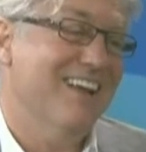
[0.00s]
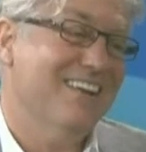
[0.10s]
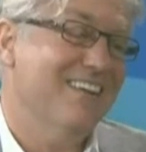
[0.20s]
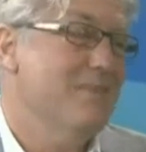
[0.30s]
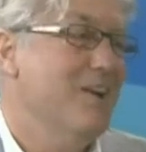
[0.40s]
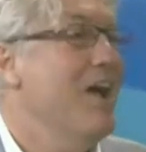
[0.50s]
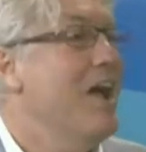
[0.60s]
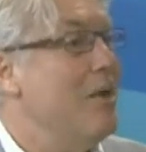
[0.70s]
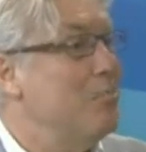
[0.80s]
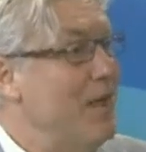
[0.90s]
you got to look in the mirror.
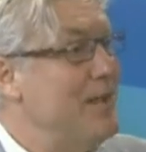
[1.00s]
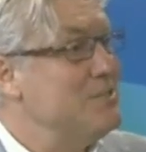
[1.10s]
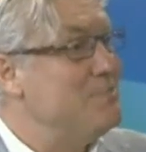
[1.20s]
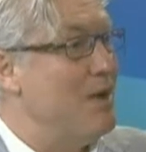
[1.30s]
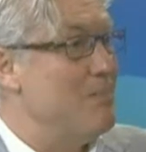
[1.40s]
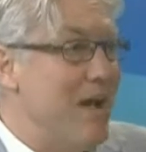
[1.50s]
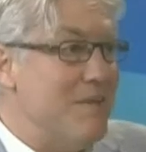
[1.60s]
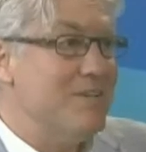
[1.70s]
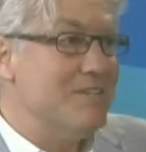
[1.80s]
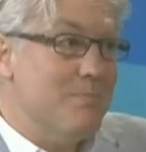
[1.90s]
A blind spot
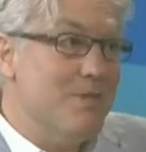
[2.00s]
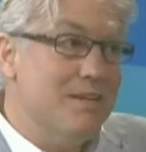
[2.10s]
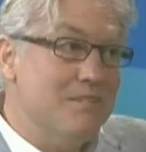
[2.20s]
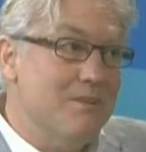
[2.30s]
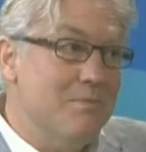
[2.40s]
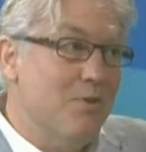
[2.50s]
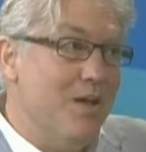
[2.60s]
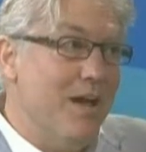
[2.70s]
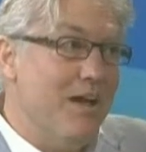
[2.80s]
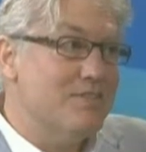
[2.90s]
might be something as
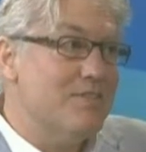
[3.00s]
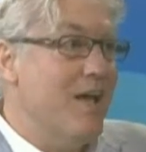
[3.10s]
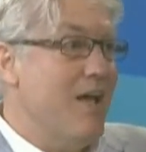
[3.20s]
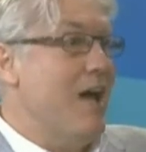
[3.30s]
simple as